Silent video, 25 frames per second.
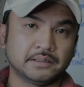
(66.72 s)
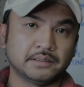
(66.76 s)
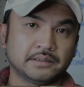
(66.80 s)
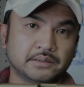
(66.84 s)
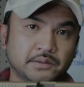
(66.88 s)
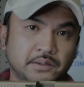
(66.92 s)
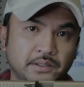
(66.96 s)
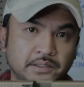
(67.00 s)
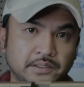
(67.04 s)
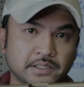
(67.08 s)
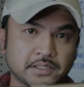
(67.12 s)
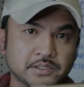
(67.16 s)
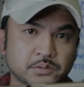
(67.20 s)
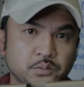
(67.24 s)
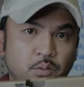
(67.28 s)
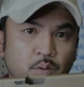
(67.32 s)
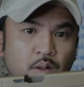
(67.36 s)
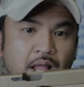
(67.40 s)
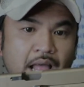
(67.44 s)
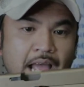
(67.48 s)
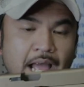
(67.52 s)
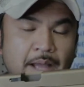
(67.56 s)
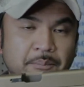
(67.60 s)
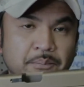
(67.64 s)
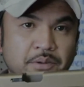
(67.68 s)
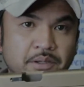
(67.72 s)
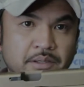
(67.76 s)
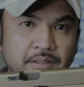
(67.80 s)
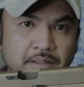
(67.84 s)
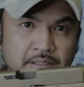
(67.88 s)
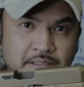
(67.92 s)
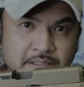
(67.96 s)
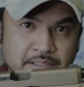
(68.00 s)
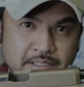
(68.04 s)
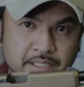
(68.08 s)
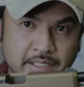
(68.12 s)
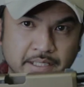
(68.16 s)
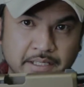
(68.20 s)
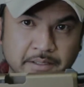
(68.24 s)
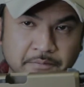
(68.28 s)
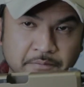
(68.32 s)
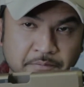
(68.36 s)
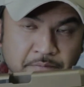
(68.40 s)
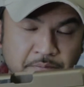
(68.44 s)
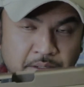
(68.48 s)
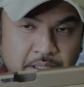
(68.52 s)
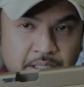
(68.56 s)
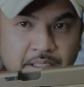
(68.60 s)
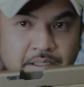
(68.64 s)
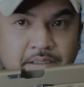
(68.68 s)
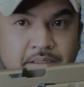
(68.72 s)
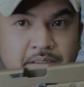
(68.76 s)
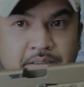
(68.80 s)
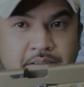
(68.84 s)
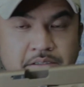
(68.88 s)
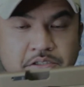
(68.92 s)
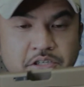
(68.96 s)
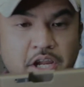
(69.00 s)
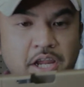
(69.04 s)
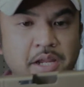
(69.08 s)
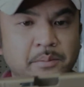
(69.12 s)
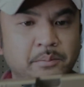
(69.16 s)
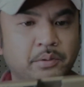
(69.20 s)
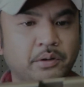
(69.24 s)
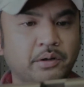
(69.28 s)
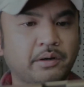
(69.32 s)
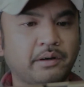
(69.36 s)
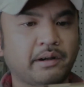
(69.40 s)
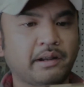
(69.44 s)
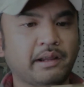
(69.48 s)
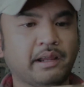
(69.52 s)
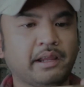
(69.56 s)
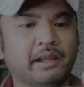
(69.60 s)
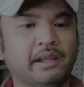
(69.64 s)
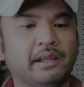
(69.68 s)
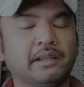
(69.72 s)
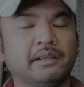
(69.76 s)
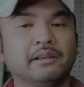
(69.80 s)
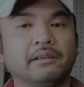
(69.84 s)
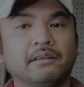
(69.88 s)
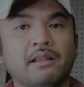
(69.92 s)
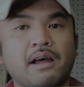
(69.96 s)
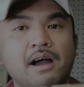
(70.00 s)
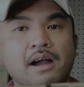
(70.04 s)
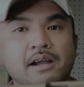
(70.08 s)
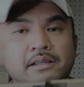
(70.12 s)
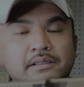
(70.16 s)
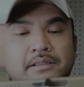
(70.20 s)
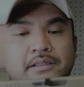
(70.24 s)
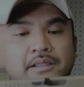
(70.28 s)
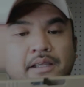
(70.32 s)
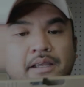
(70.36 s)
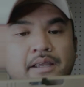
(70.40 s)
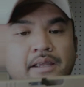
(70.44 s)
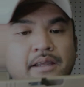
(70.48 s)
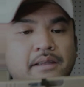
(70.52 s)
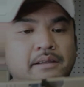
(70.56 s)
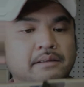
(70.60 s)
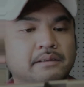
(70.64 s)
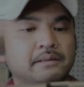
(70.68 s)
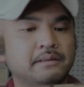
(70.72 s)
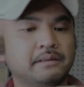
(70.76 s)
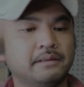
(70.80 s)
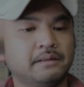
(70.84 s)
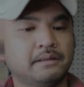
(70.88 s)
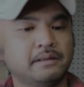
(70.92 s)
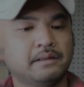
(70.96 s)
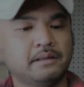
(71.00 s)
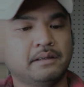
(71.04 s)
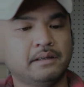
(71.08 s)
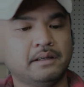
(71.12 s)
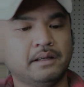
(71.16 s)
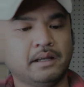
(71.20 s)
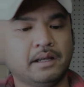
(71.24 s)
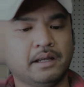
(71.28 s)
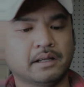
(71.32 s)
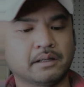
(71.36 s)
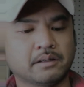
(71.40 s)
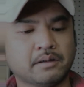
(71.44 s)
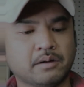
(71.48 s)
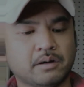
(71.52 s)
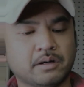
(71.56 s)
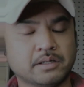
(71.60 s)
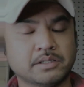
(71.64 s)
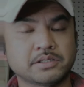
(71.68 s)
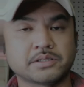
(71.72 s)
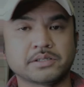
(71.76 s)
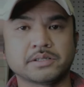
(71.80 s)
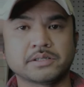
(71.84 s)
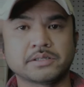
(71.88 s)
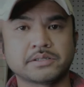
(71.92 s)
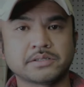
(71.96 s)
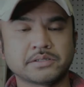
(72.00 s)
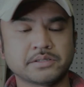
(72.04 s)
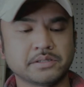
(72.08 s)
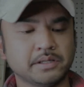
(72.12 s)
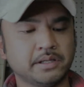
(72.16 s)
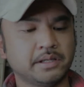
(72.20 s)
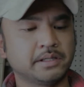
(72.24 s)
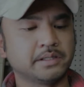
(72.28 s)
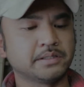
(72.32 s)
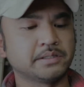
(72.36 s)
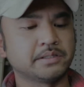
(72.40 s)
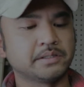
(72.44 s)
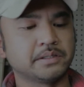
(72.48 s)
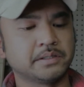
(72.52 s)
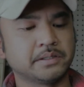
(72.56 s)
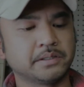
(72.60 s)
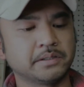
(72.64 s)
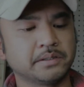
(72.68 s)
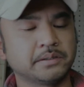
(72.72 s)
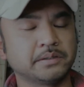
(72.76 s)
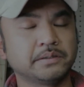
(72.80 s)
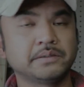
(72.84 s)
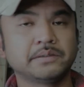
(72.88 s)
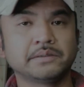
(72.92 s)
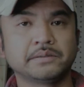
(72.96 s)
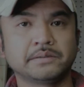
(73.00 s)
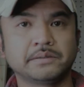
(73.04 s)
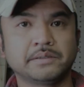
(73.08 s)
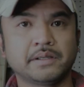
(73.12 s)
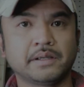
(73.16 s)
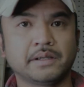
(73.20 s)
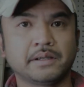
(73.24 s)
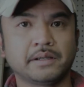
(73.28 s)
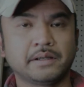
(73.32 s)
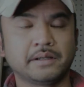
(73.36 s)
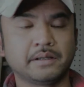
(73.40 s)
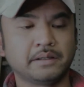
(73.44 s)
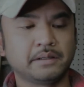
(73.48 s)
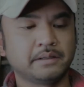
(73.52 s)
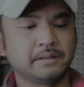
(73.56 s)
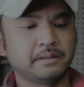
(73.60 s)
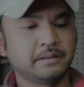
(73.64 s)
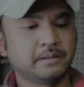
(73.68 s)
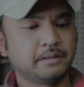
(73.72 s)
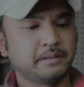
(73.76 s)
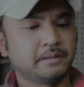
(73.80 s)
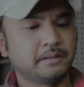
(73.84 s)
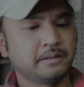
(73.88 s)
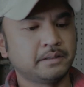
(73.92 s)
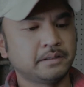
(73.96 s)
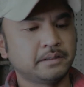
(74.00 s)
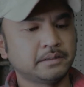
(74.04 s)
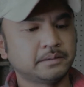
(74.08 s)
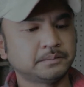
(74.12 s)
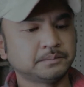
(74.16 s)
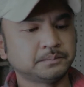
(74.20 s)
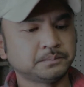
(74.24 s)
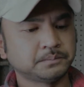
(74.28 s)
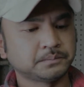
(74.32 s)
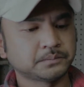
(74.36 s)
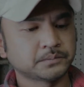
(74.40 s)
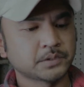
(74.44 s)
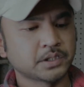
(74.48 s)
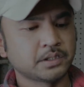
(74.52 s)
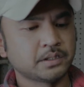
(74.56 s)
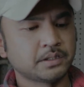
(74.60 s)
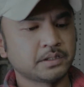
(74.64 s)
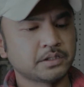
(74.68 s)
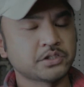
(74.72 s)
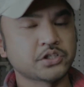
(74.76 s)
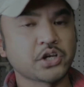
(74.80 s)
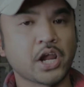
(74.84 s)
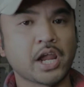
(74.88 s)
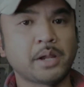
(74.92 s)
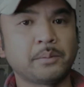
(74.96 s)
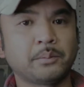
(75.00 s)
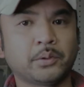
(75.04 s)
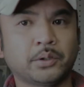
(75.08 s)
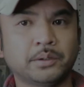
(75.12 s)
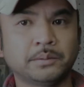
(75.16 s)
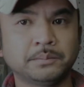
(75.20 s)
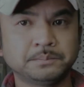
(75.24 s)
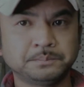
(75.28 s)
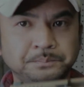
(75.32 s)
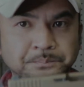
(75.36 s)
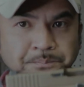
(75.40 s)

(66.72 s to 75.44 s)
Three things will happen. It's gonna feed chamber and lock that cartridge into the chamber.